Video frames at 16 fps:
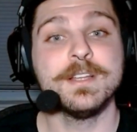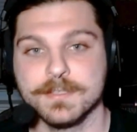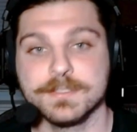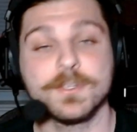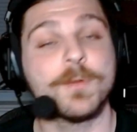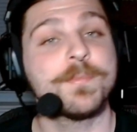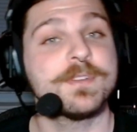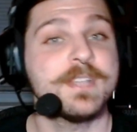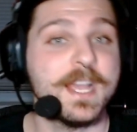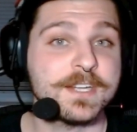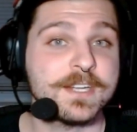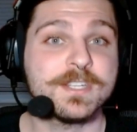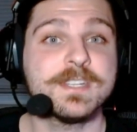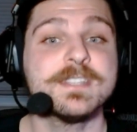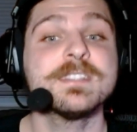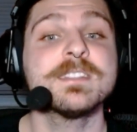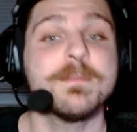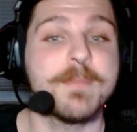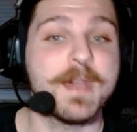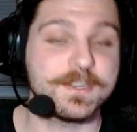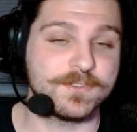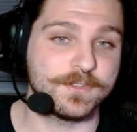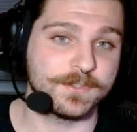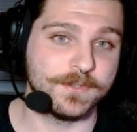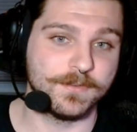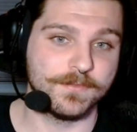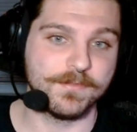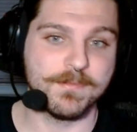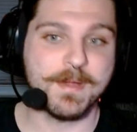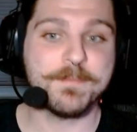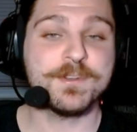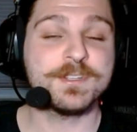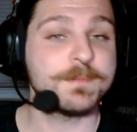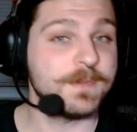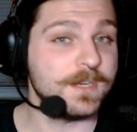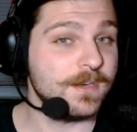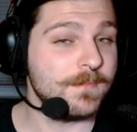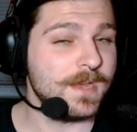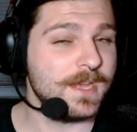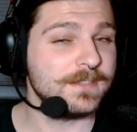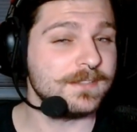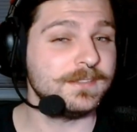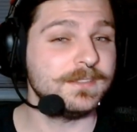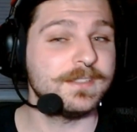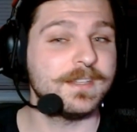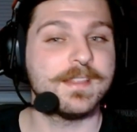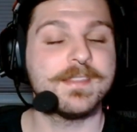So protection is symmetrical. Remember Spirit Mantle?